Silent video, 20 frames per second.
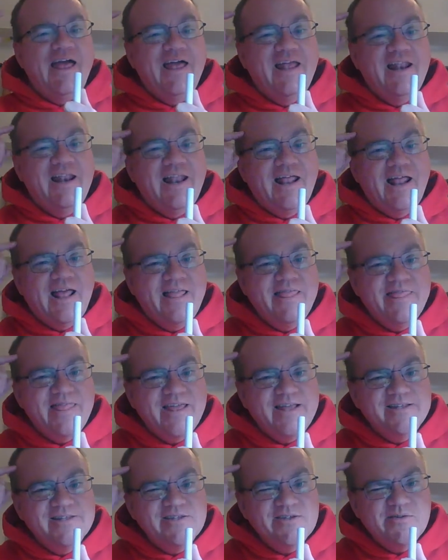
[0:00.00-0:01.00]
and I
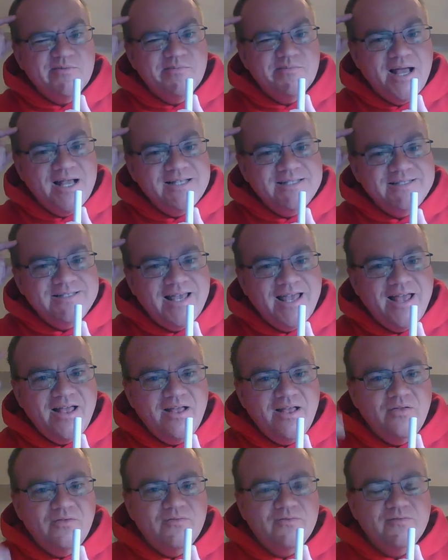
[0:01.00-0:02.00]
think to
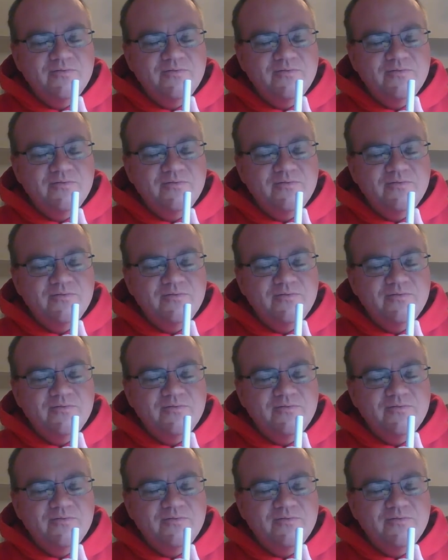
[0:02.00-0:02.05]
myself,